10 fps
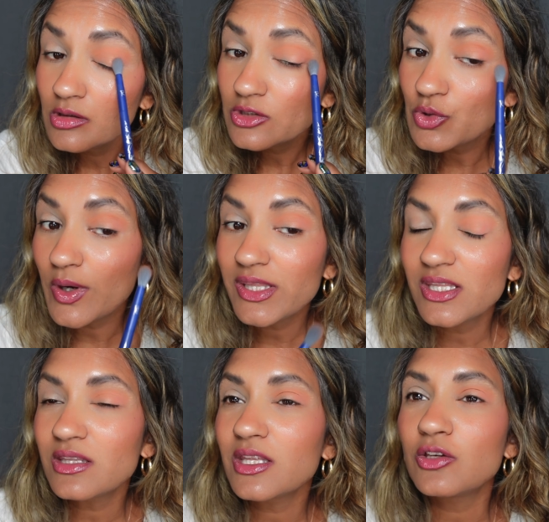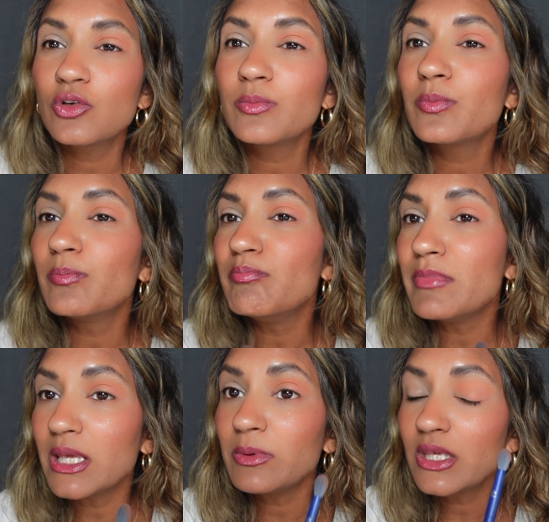Do I think that you could
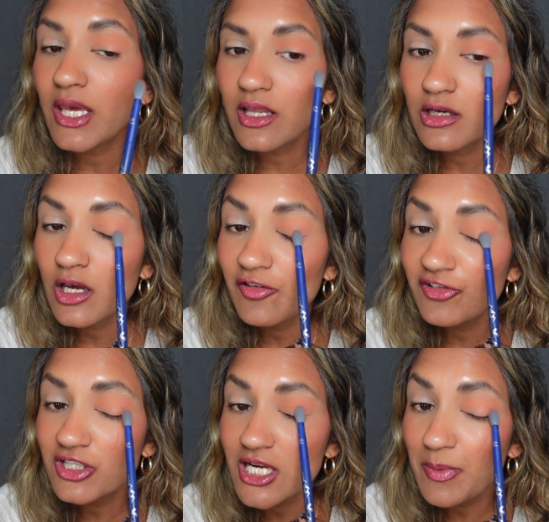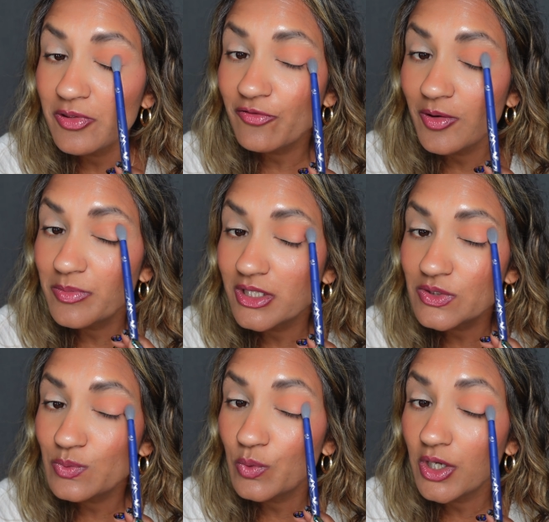maybe get enough depth from
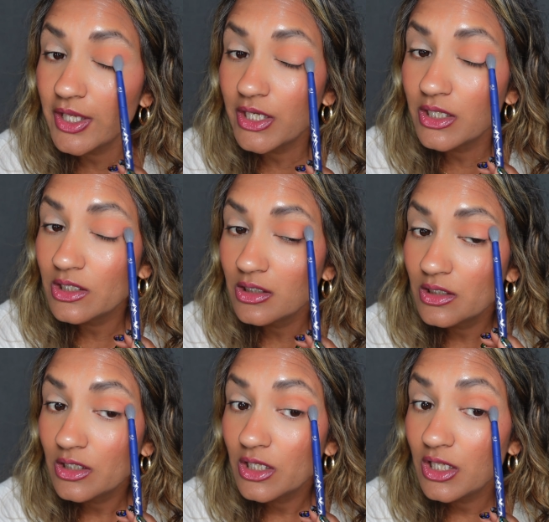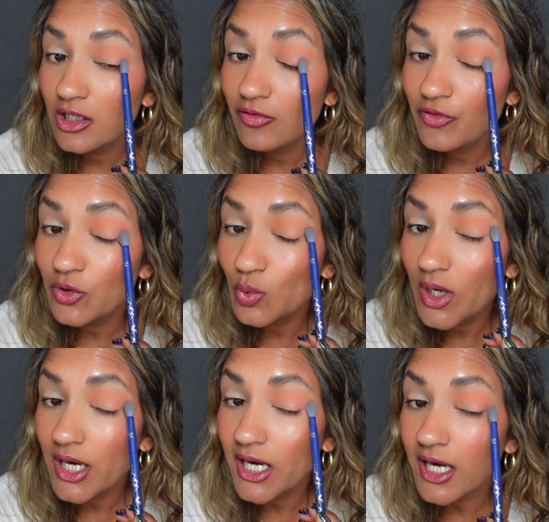this one if you
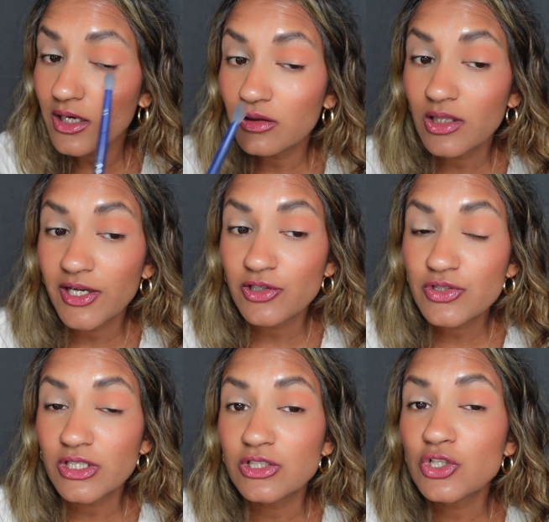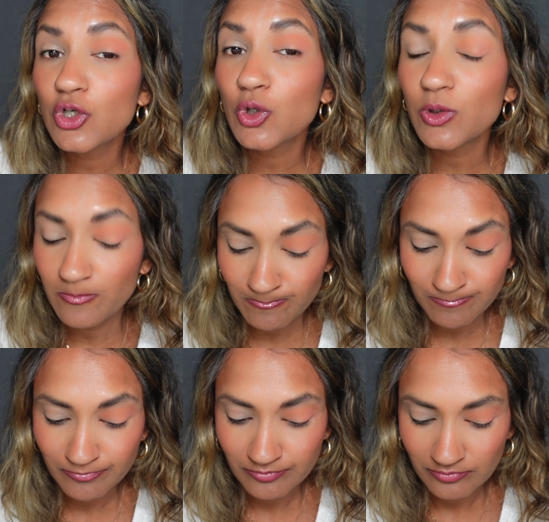had a lighter skin tone?
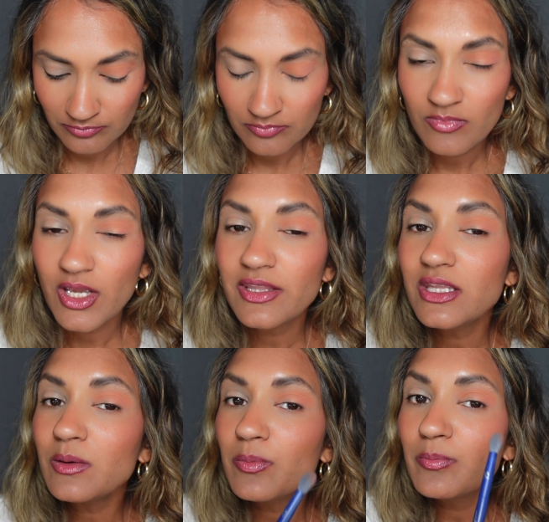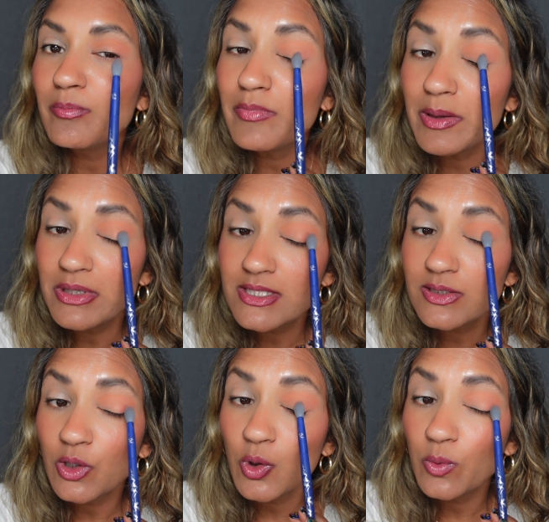I think maybe
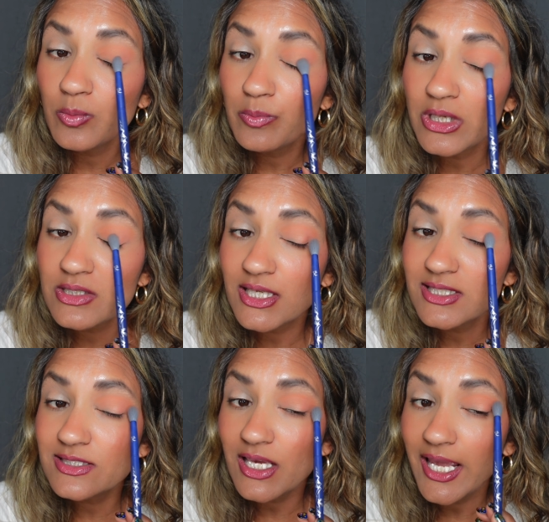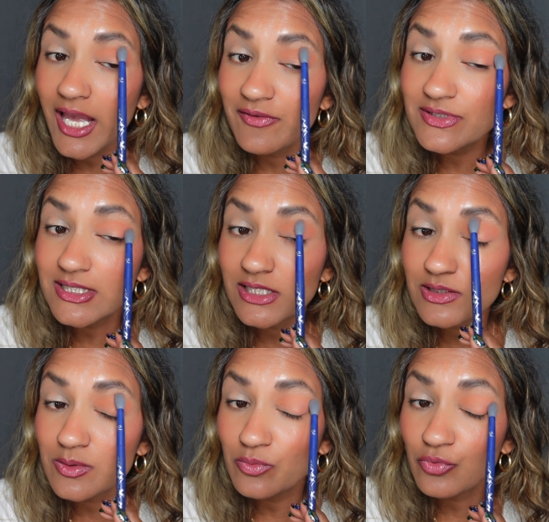so, because I have seen
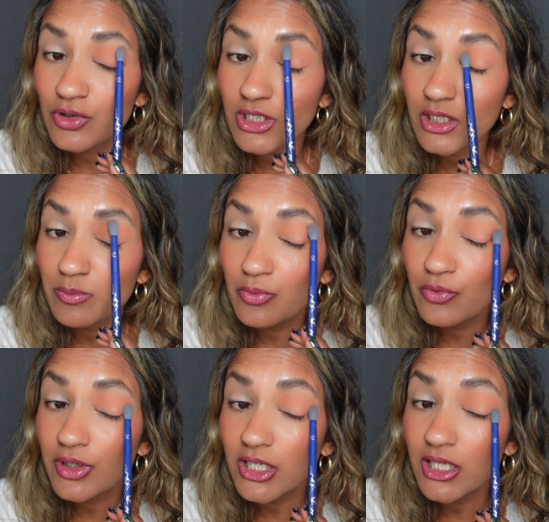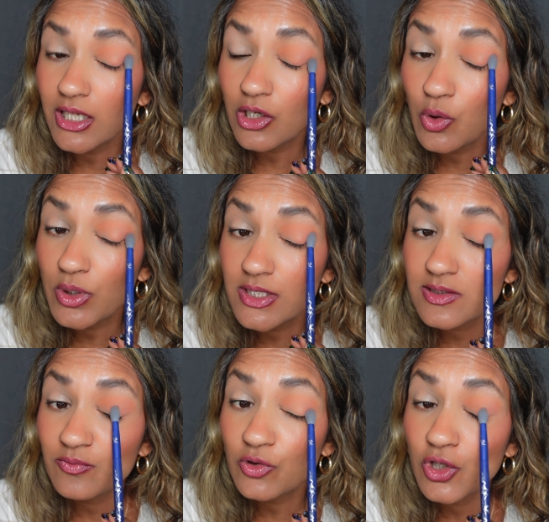some really pretty and
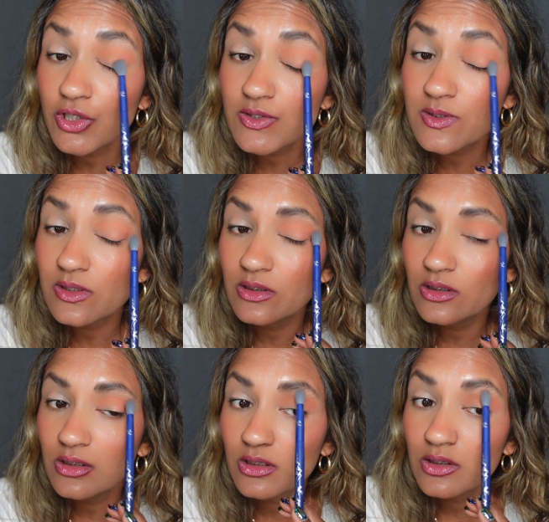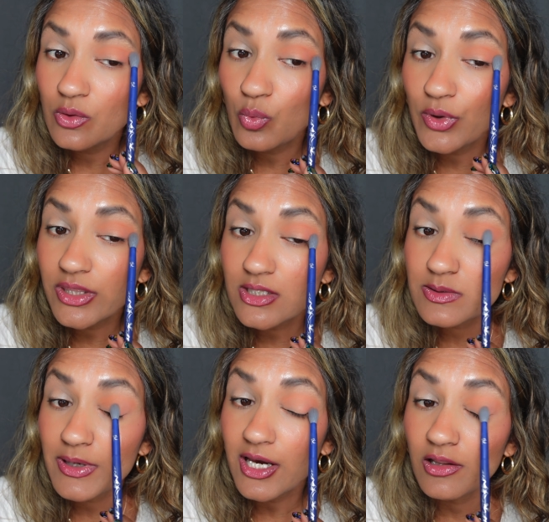cohesive looks with this
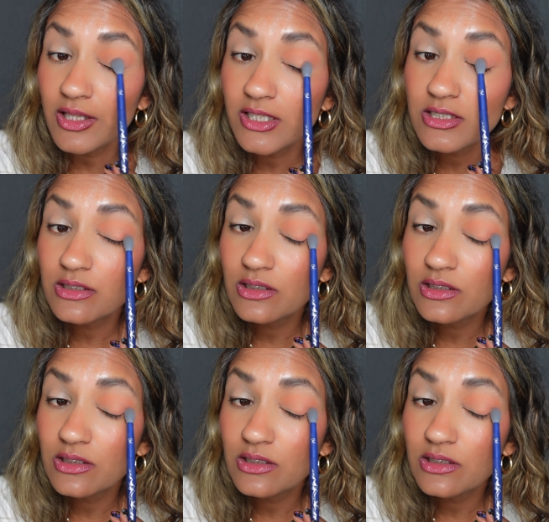palette.